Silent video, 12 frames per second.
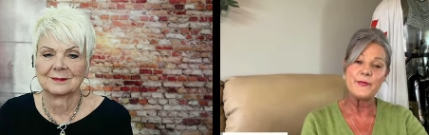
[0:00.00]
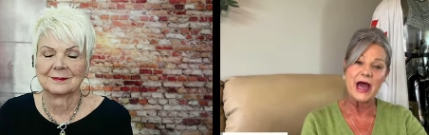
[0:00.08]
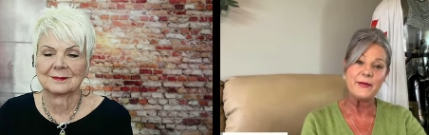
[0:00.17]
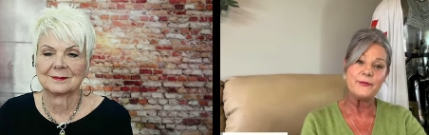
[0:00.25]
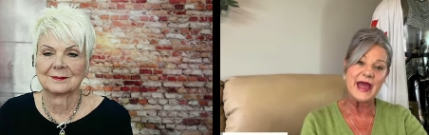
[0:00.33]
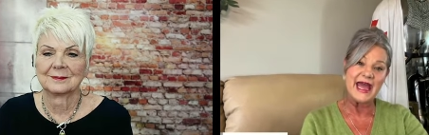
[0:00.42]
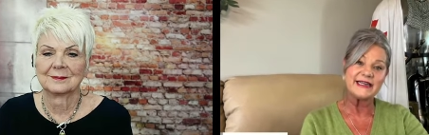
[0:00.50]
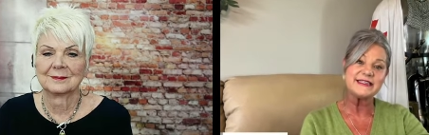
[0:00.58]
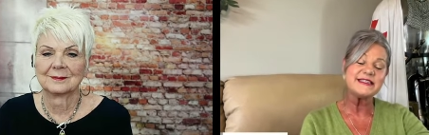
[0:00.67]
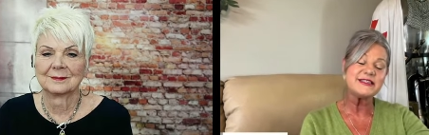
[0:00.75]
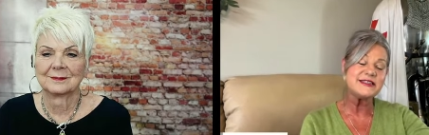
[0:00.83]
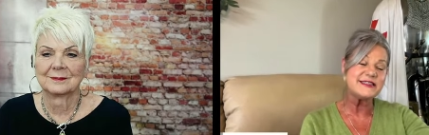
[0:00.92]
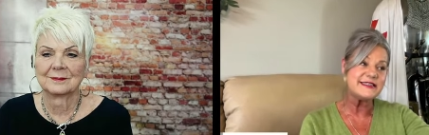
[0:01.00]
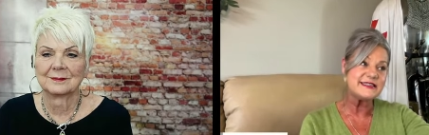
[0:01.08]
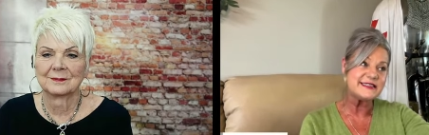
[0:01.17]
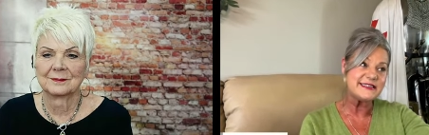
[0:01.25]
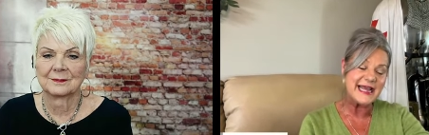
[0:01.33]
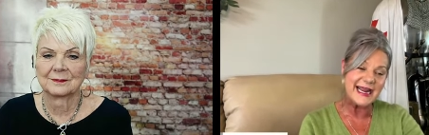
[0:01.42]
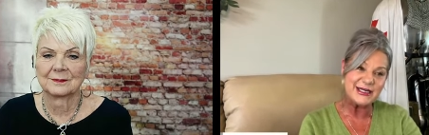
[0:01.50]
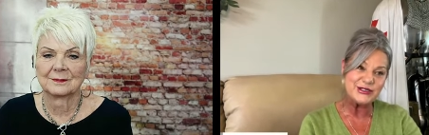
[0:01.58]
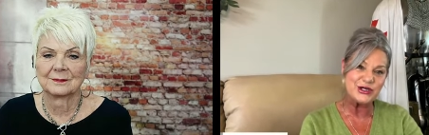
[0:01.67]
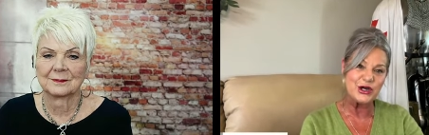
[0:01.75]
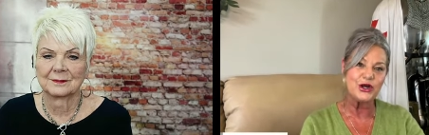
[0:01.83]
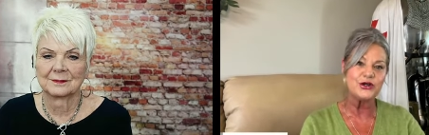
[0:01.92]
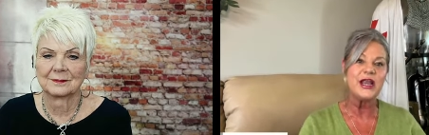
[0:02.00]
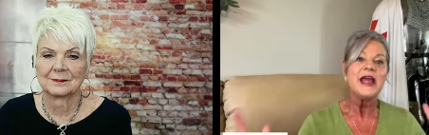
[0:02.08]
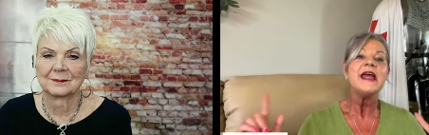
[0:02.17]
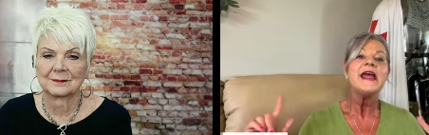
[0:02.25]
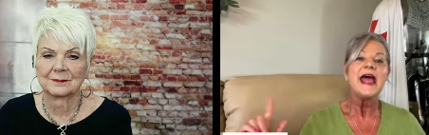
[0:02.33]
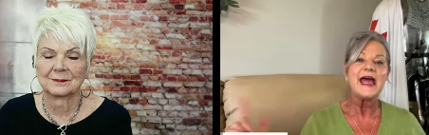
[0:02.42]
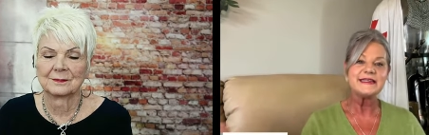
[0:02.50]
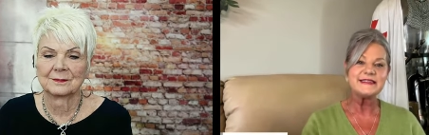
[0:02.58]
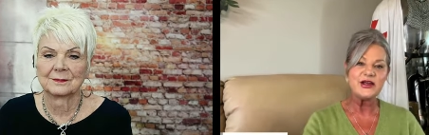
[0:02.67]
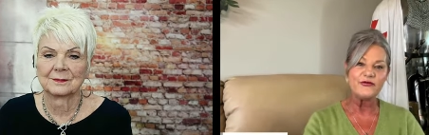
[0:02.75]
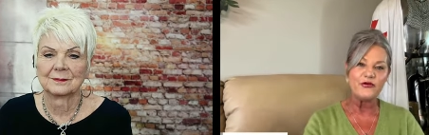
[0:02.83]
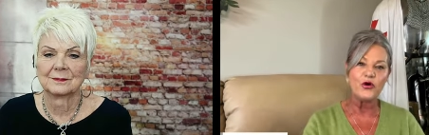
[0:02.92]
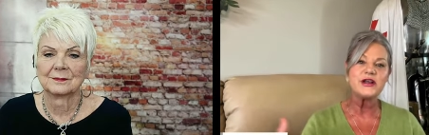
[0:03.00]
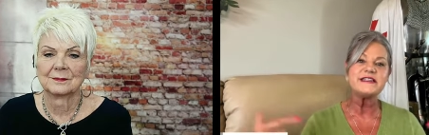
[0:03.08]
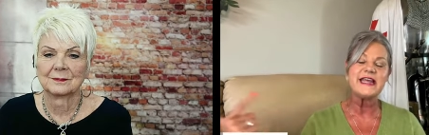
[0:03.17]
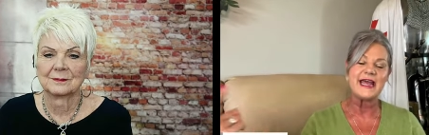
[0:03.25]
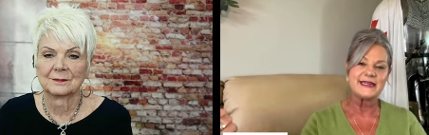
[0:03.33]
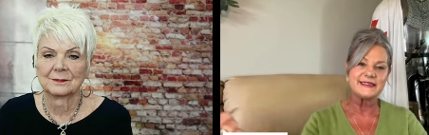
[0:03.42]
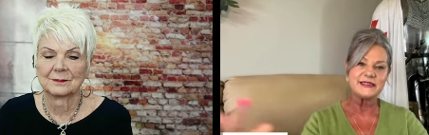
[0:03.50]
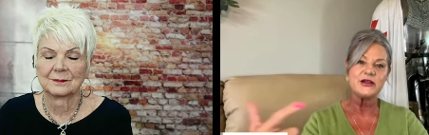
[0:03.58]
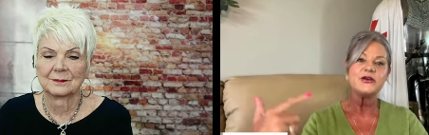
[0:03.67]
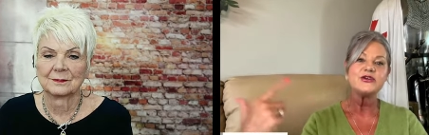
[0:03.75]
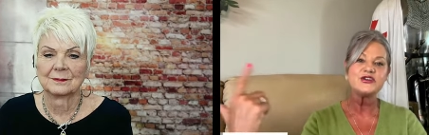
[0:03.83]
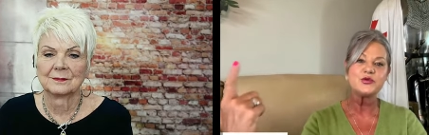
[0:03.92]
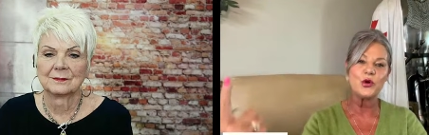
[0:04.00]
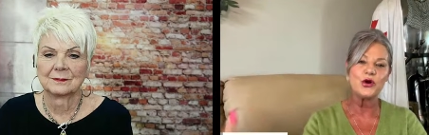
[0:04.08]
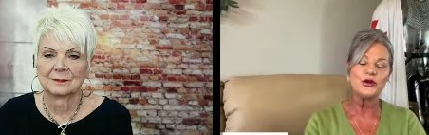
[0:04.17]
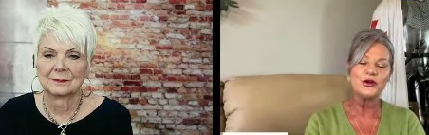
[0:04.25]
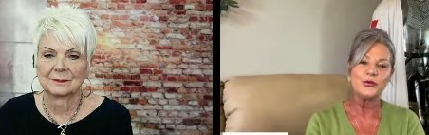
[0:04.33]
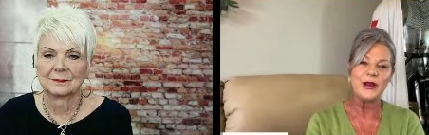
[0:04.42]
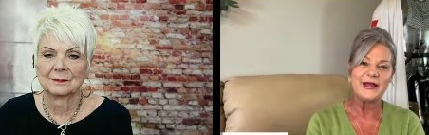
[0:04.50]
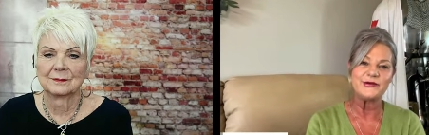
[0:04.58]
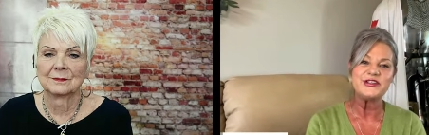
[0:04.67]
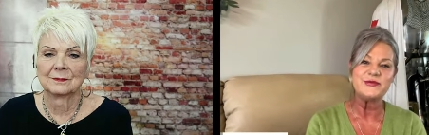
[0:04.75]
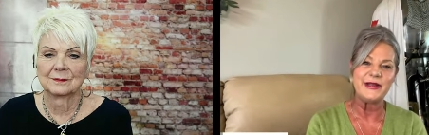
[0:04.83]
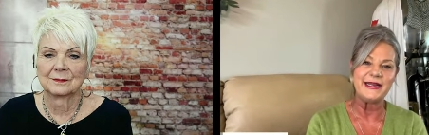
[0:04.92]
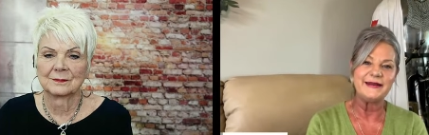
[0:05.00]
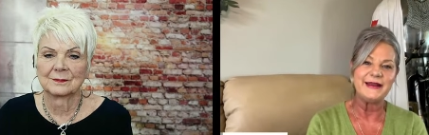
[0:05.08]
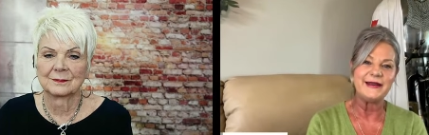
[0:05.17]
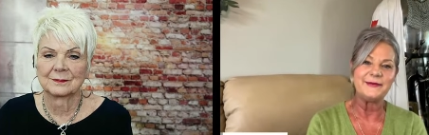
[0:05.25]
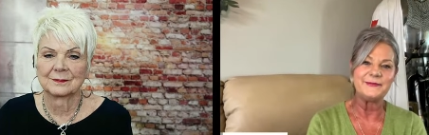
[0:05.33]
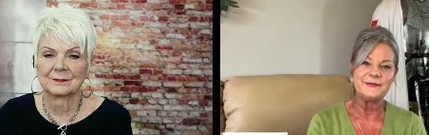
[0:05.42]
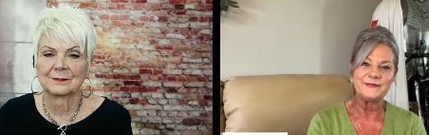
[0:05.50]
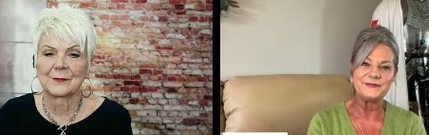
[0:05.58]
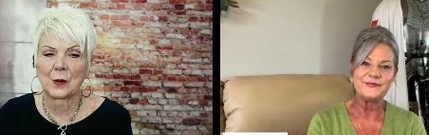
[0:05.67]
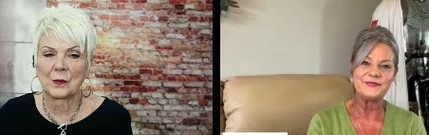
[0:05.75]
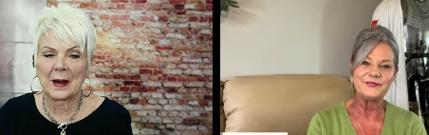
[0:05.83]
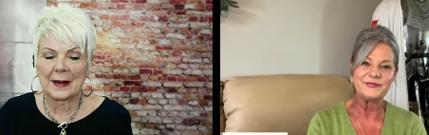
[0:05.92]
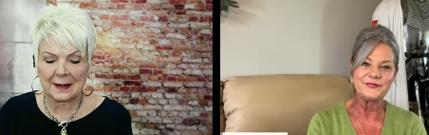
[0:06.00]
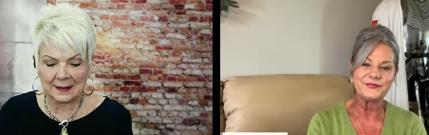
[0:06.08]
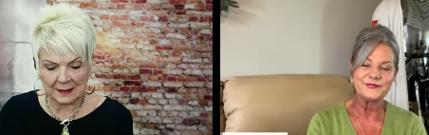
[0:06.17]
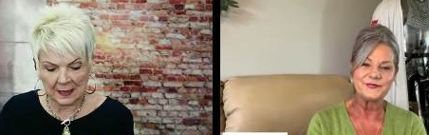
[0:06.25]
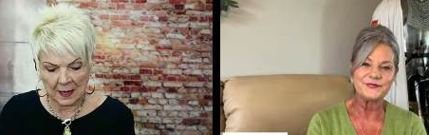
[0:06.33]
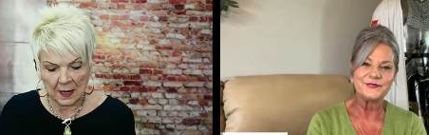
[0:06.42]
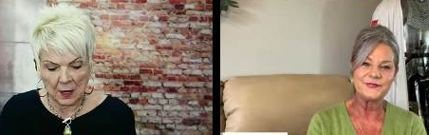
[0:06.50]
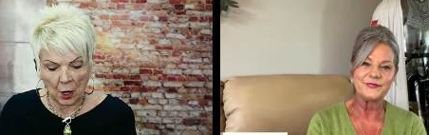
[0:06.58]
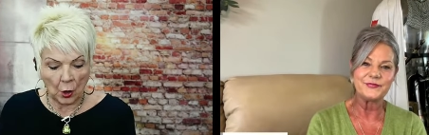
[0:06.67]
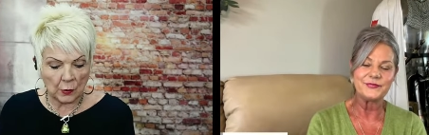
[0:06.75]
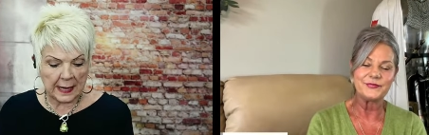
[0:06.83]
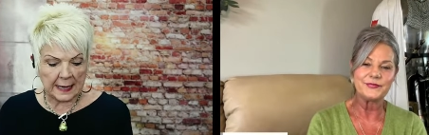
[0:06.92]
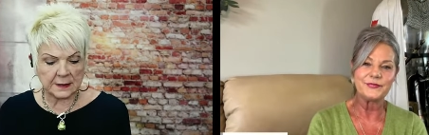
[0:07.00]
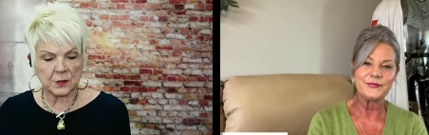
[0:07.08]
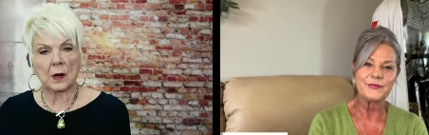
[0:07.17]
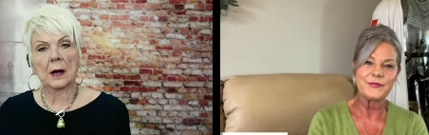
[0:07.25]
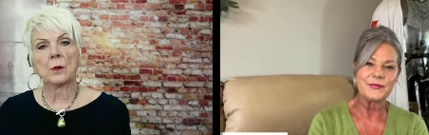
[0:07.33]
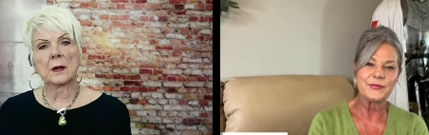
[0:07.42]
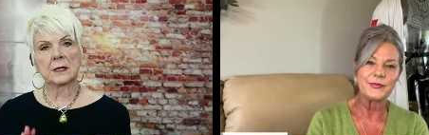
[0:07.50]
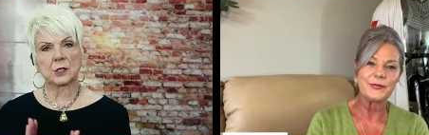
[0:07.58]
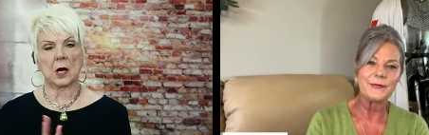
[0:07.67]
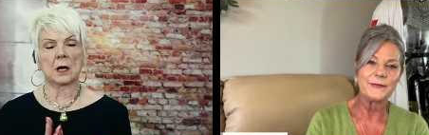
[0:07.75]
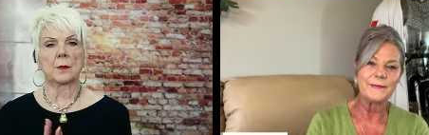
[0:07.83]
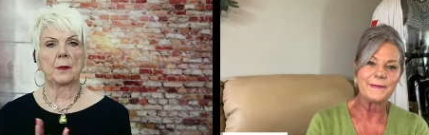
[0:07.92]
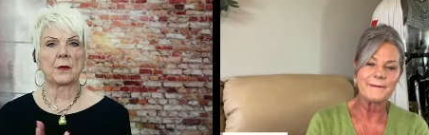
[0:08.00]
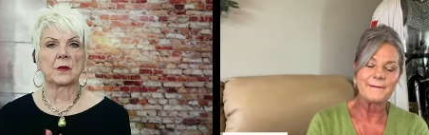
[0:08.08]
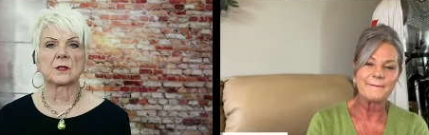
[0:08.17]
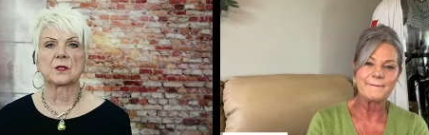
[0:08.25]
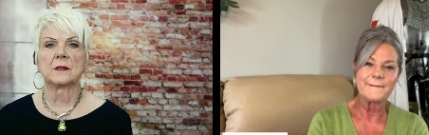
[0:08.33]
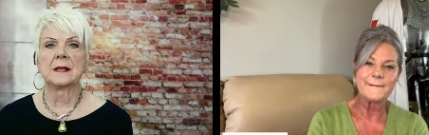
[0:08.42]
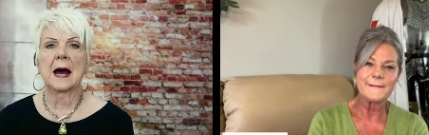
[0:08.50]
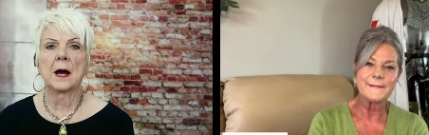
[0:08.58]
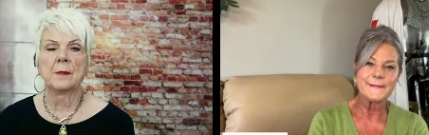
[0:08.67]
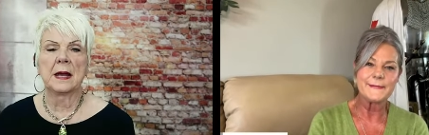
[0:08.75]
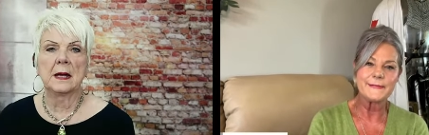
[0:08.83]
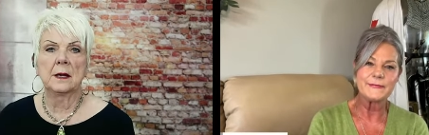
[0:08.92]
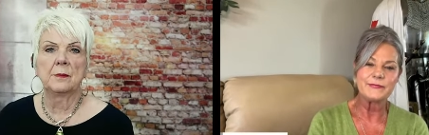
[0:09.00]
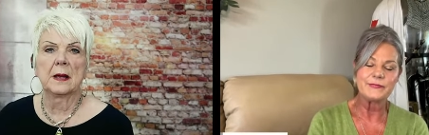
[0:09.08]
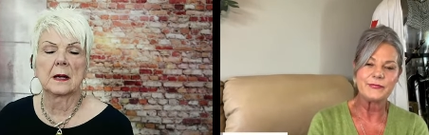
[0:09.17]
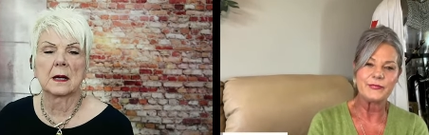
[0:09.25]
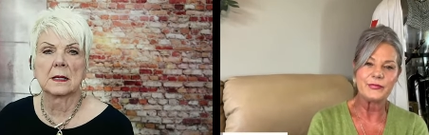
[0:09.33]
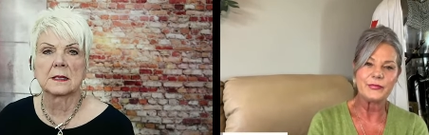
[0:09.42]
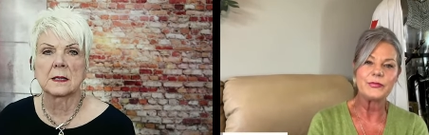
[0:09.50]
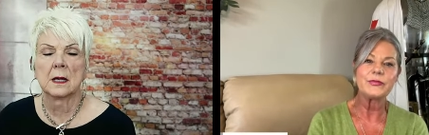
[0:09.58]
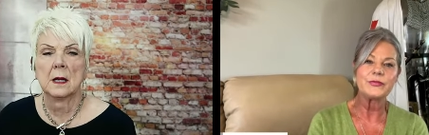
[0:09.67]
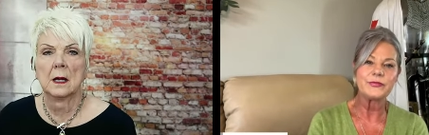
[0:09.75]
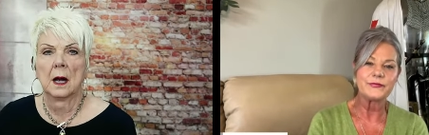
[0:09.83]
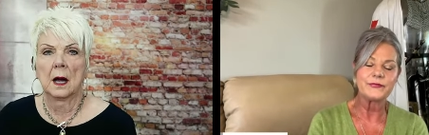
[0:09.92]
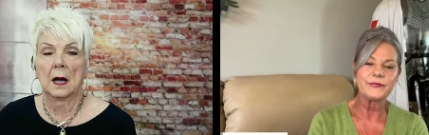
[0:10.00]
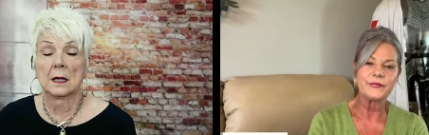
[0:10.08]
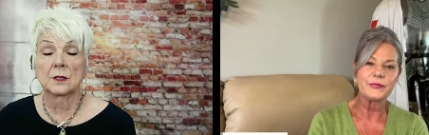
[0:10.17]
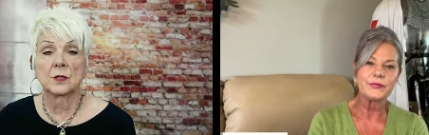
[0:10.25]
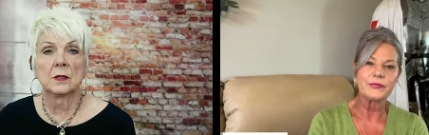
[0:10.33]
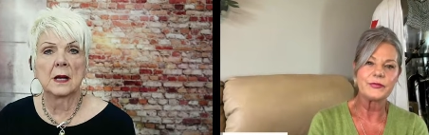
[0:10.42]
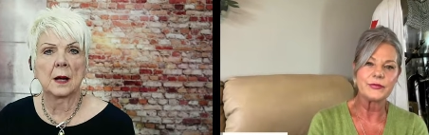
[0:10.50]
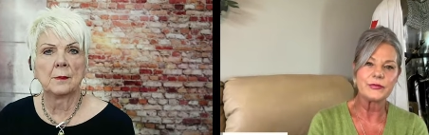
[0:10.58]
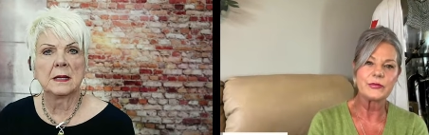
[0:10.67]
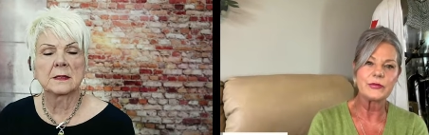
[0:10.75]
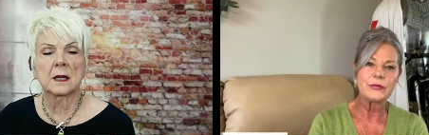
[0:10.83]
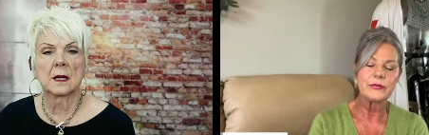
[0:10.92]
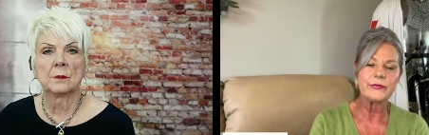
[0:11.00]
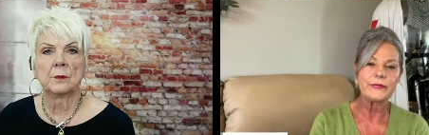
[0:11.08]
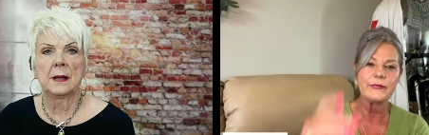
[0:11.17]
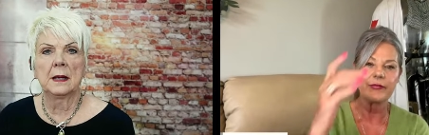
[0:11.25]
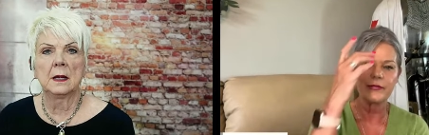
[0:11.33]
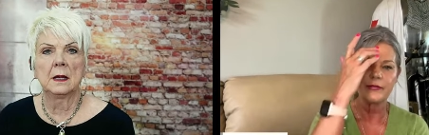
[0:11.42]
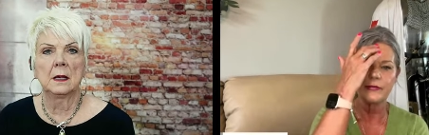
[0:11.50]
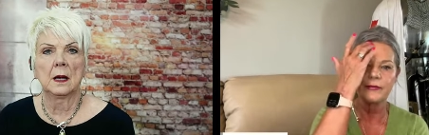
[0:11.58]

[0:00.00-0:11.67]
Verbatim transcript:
Speaker 1: my back stayed turned as the vortex swirled around me.
Speaker 2: Right. Okay, so I want to talk about the tsunami because uh, tsunamis can be